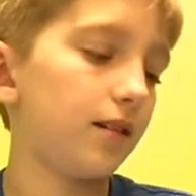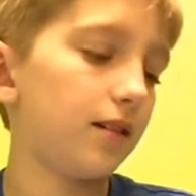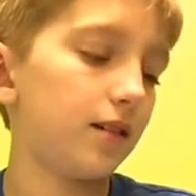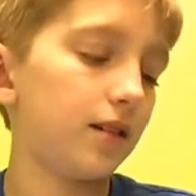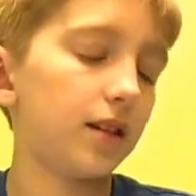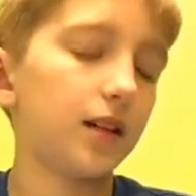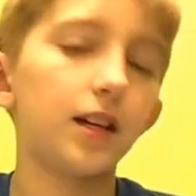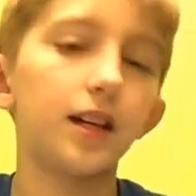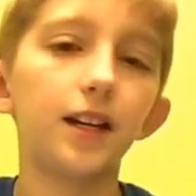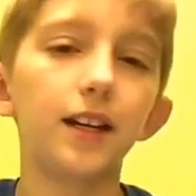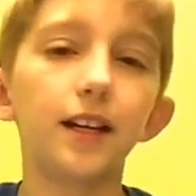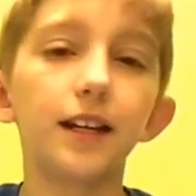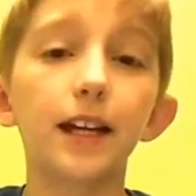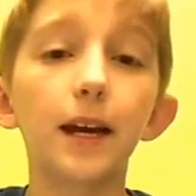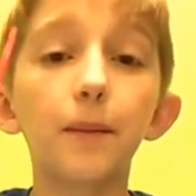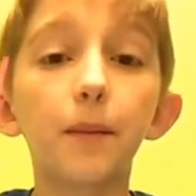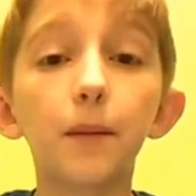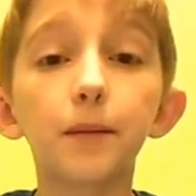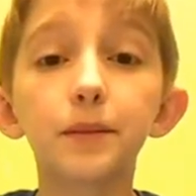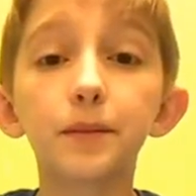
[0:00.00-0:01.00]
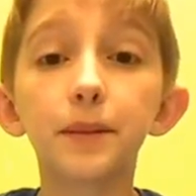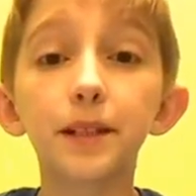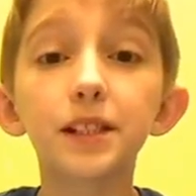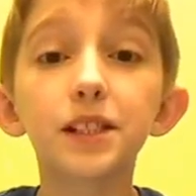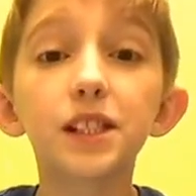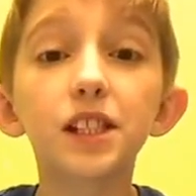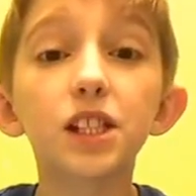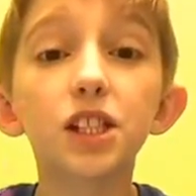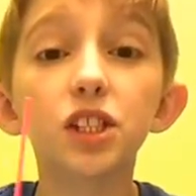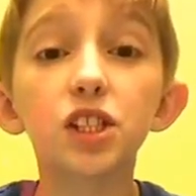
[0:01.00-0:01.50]
I kept up on my
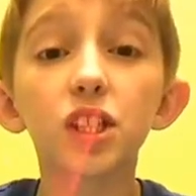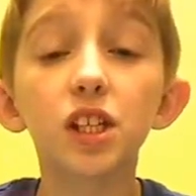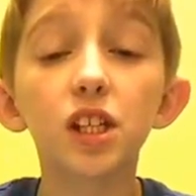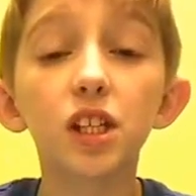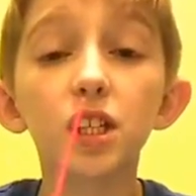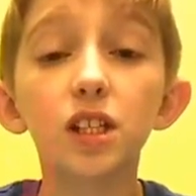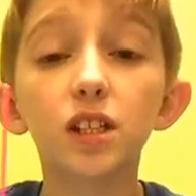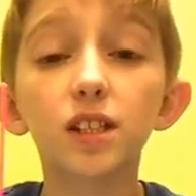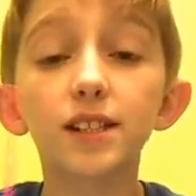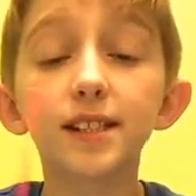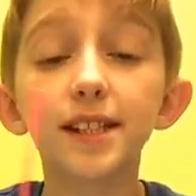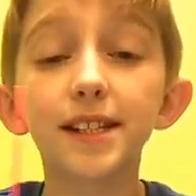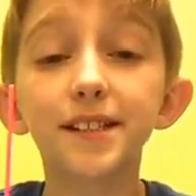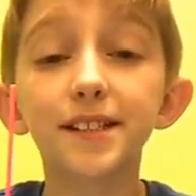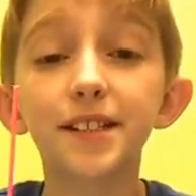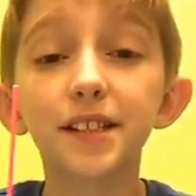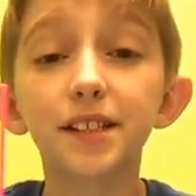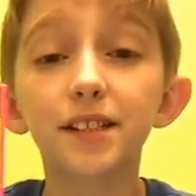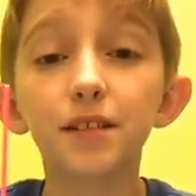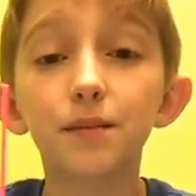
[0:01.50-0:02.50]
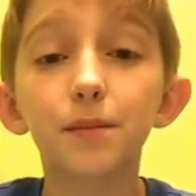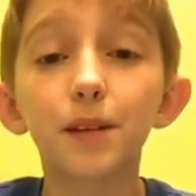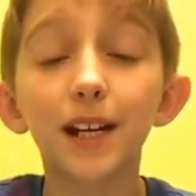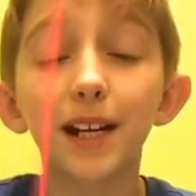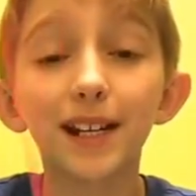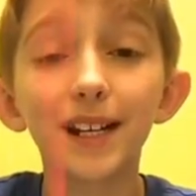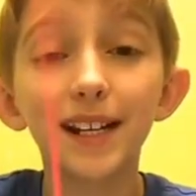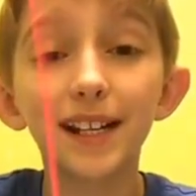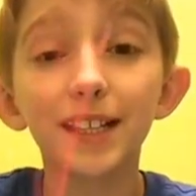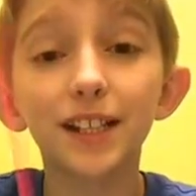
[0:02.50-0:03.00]
seasons, but
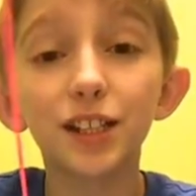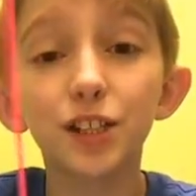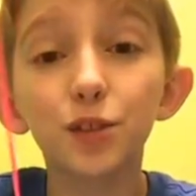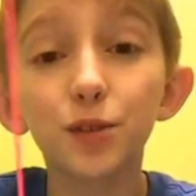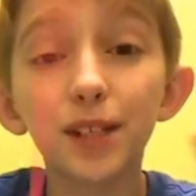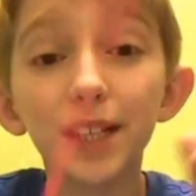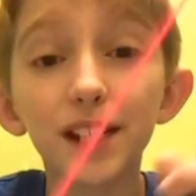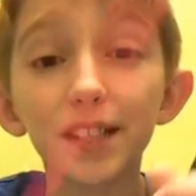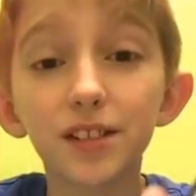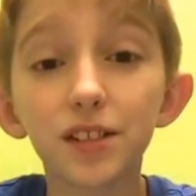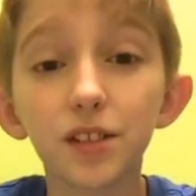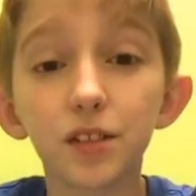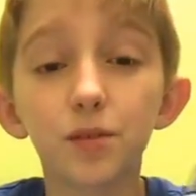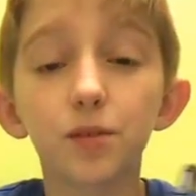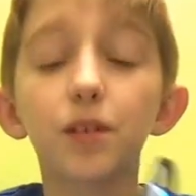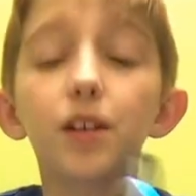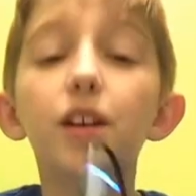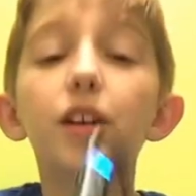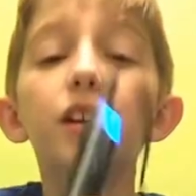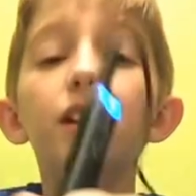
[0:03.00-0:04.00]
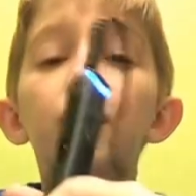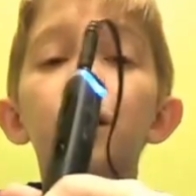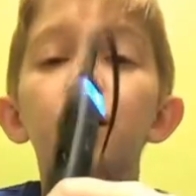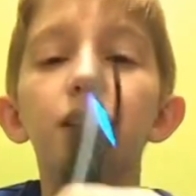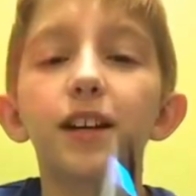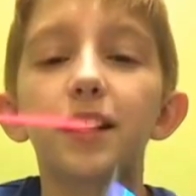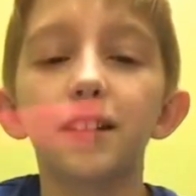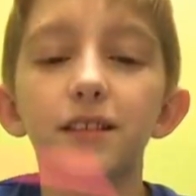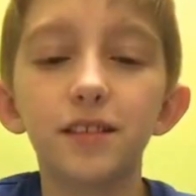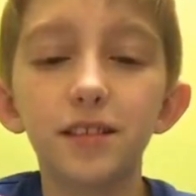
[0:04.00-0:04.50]
I need to do this too.
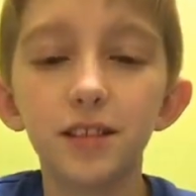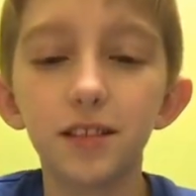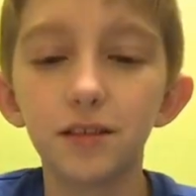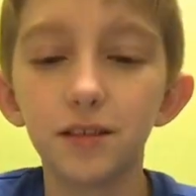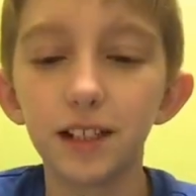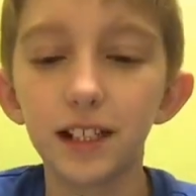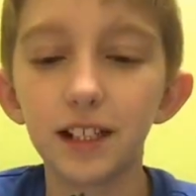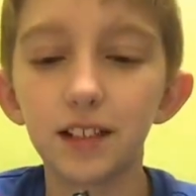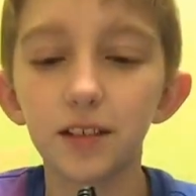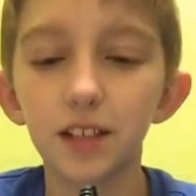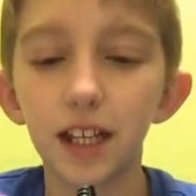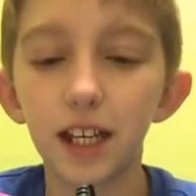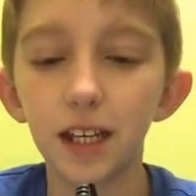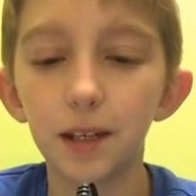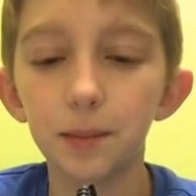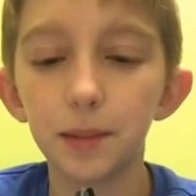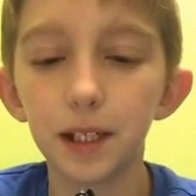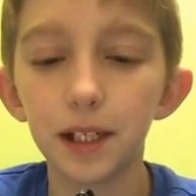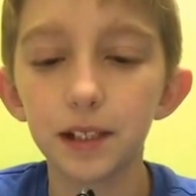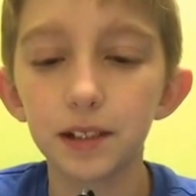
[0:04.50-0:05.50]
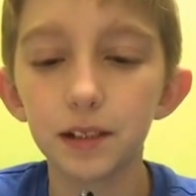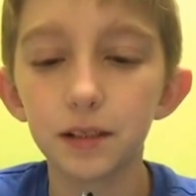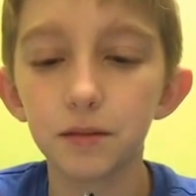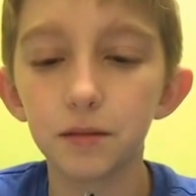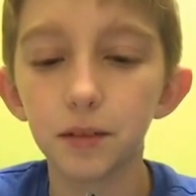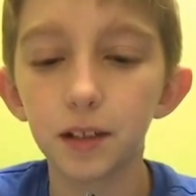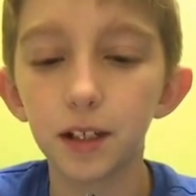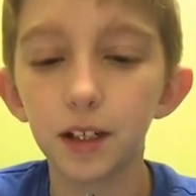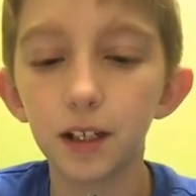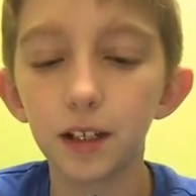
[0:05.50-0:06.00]
Okay, so now the ABS is
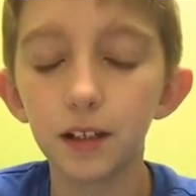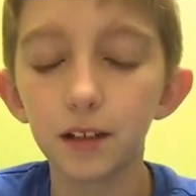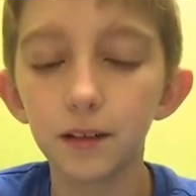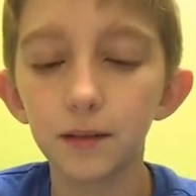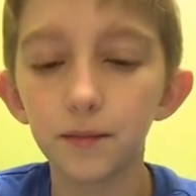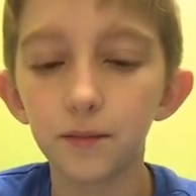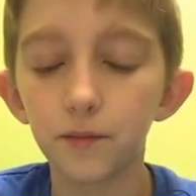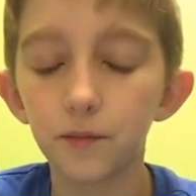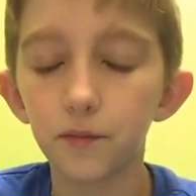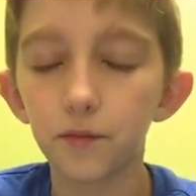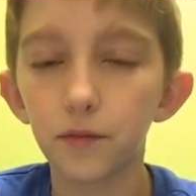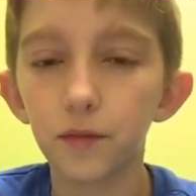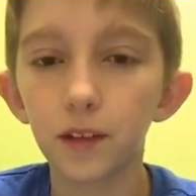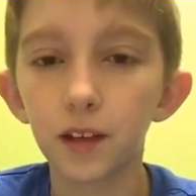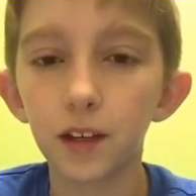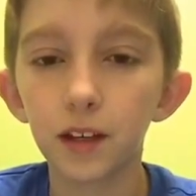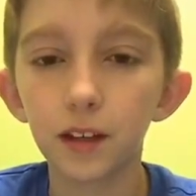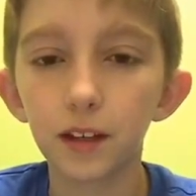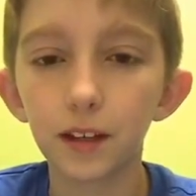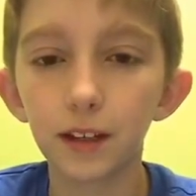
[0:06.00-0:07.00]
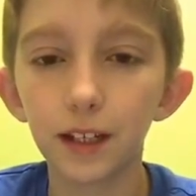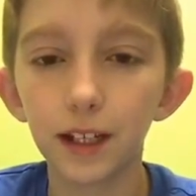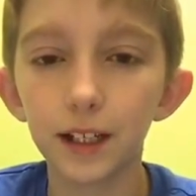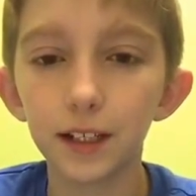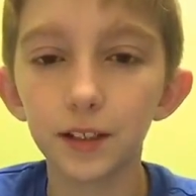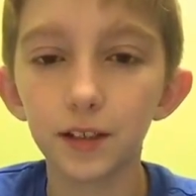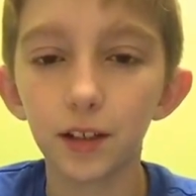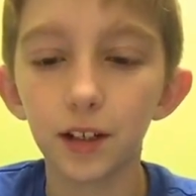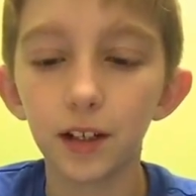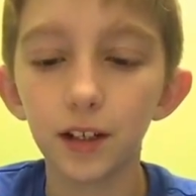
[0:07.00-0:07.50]
running. The light
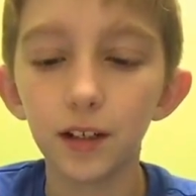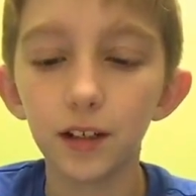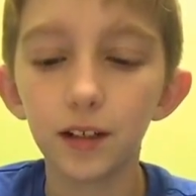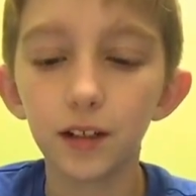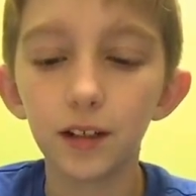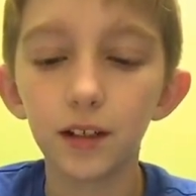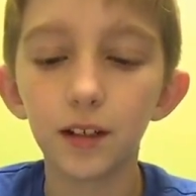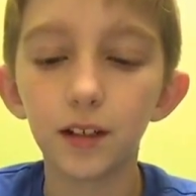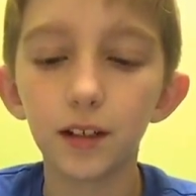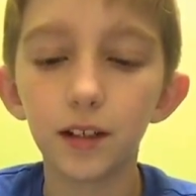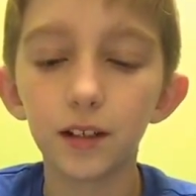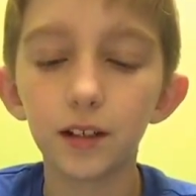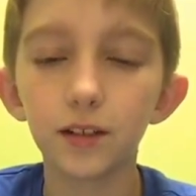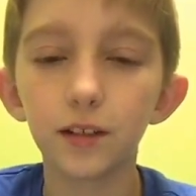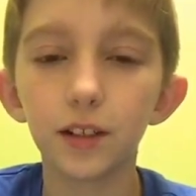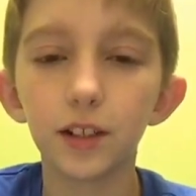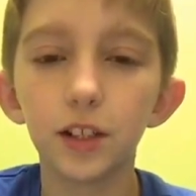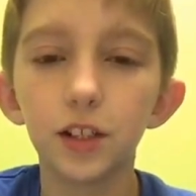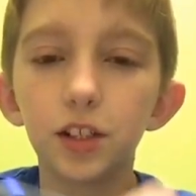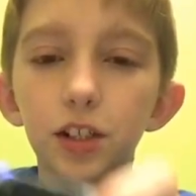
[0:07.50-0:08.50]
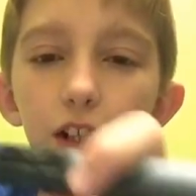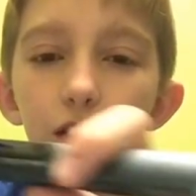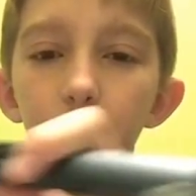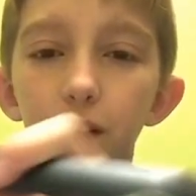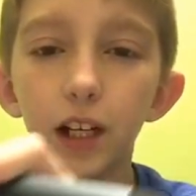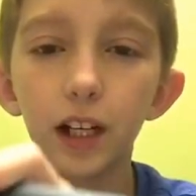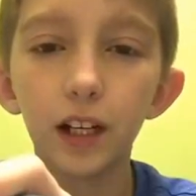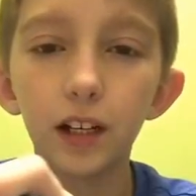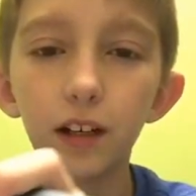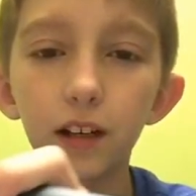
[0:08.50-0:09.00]
is on. So I just shove it
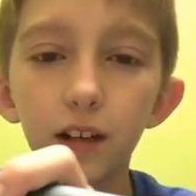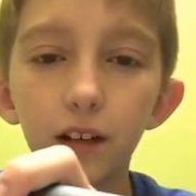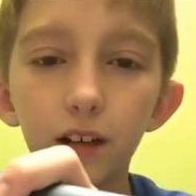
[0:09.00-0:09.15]
in.